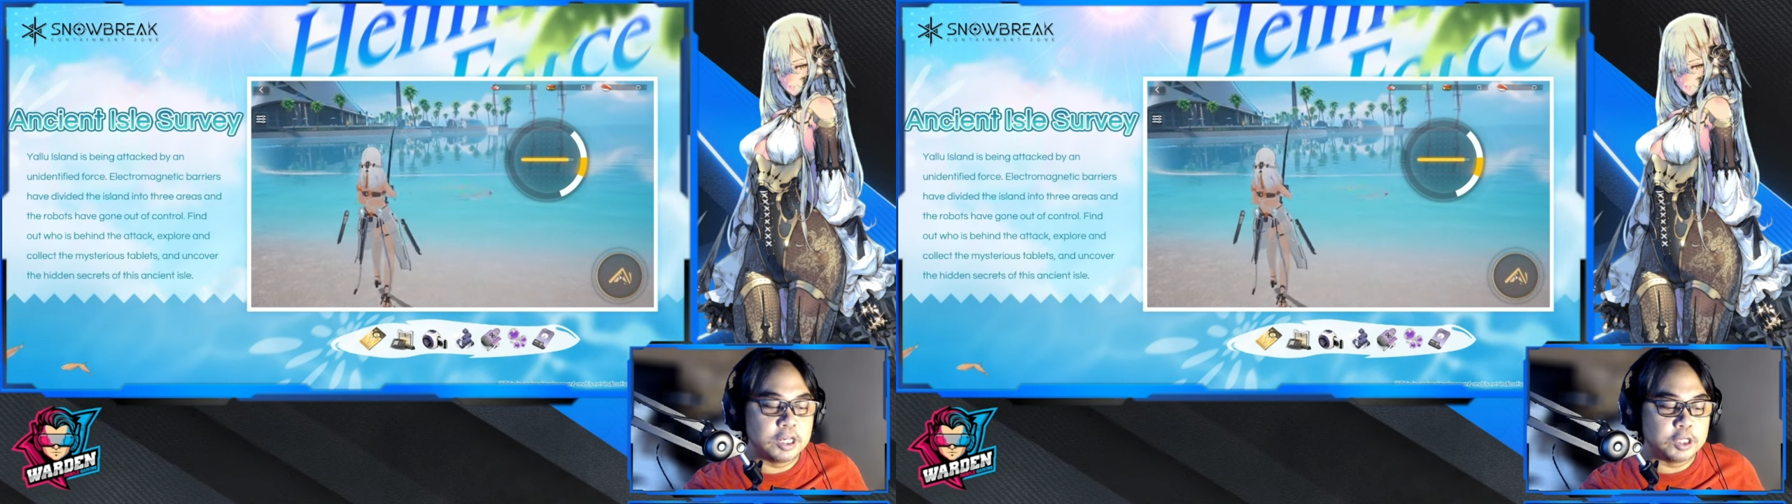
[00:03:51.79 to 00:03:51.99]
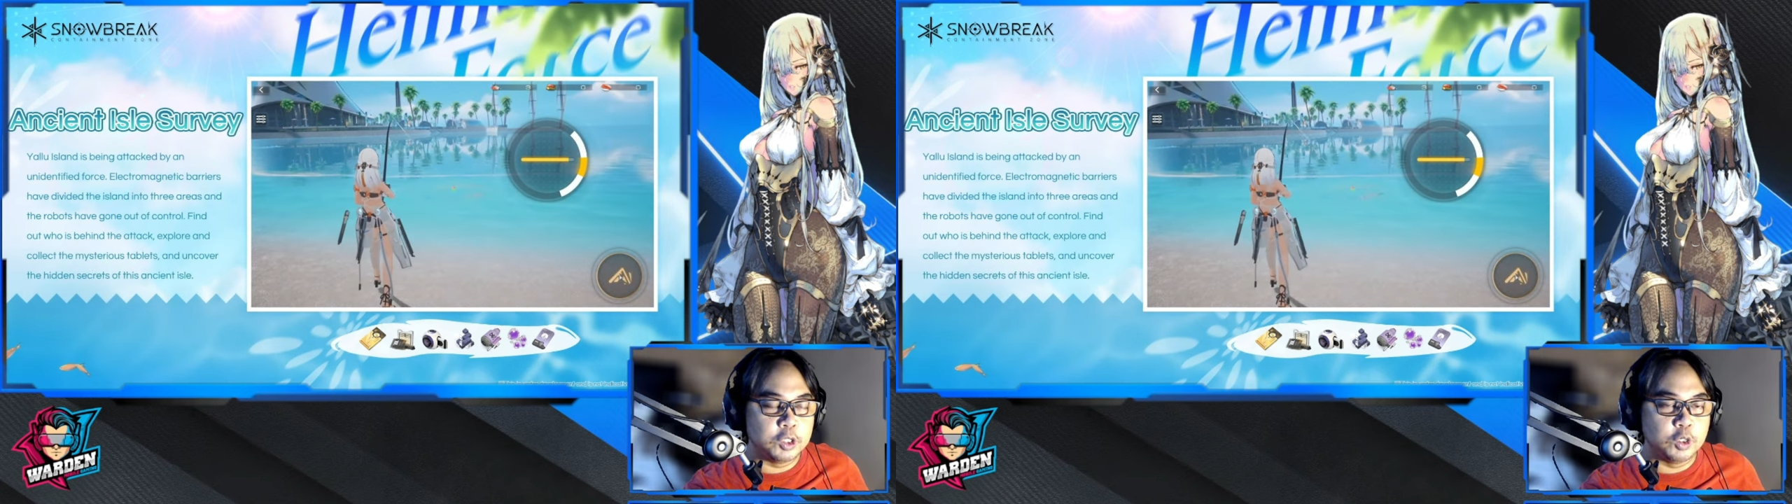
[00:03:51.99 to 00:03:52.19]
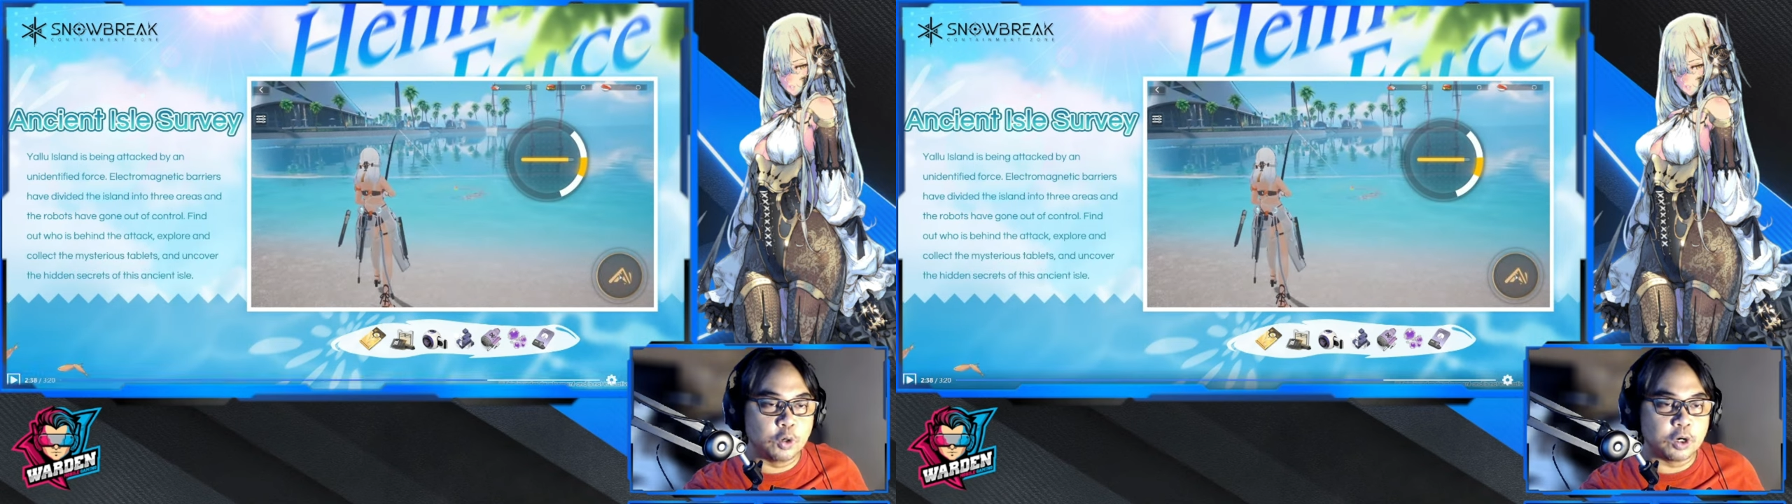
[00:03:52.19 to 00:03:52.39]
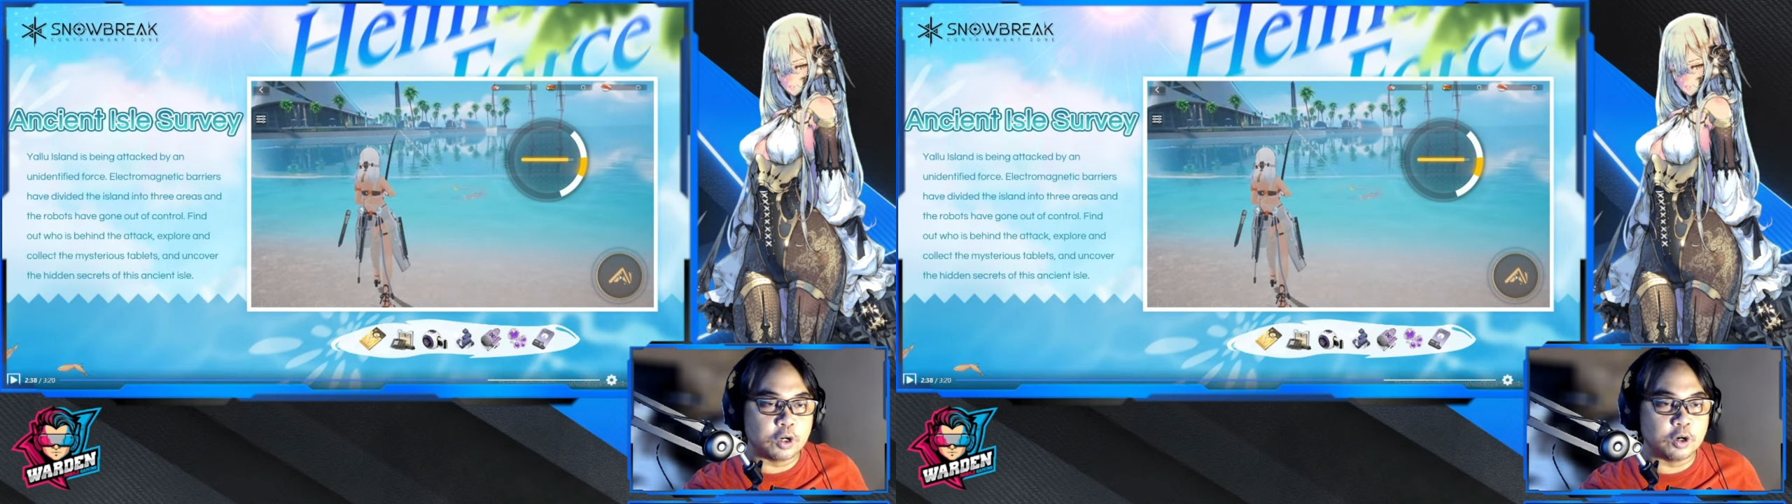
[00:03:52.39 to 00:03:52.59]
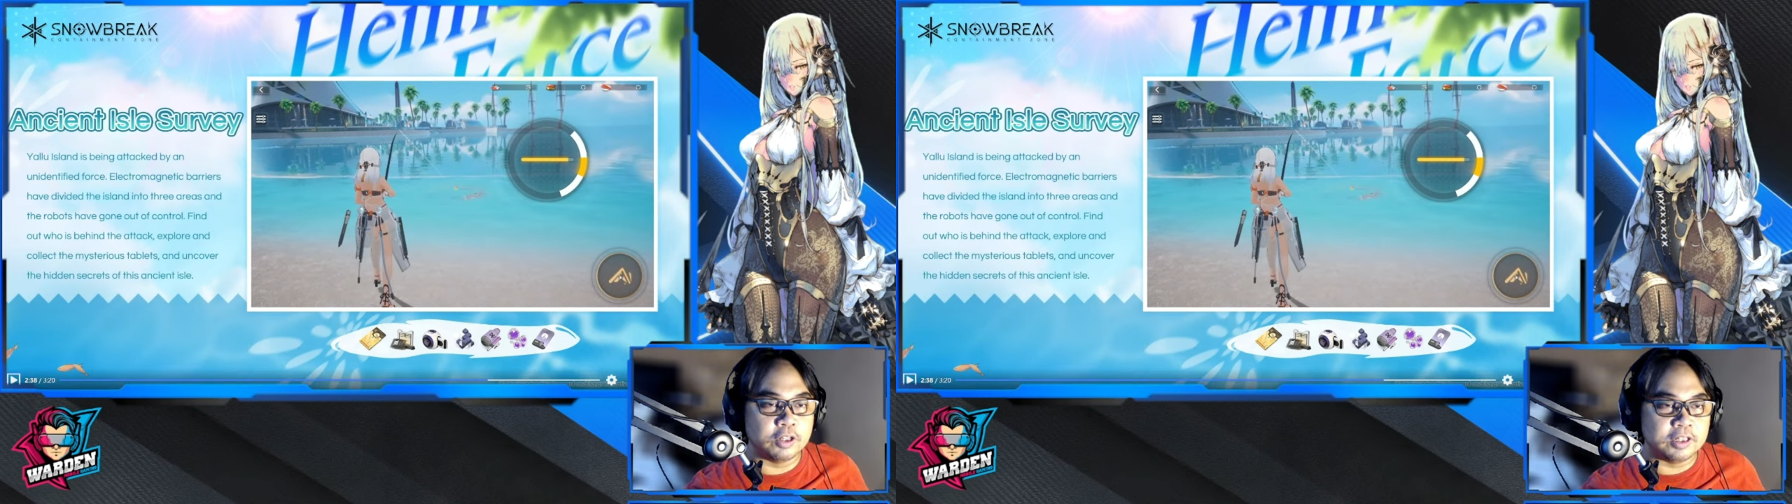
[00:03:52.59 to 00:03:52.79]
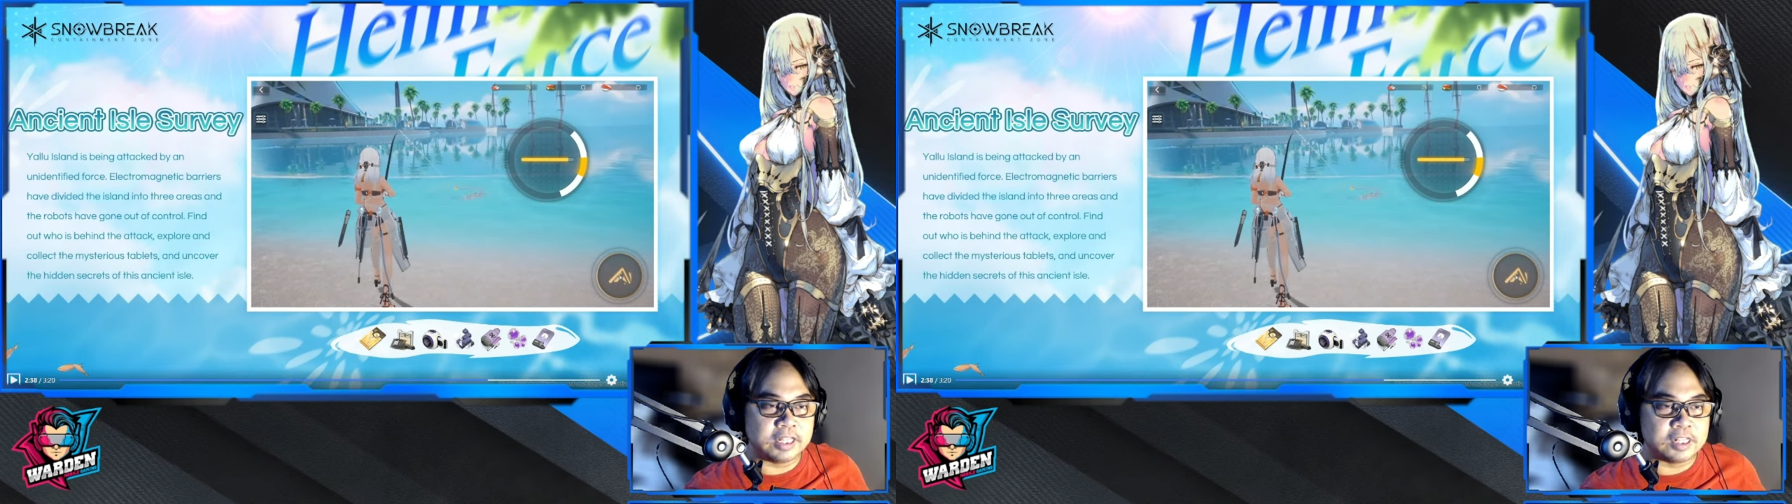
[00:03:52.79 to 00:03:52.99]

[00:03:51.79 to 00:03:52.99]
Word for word: your content.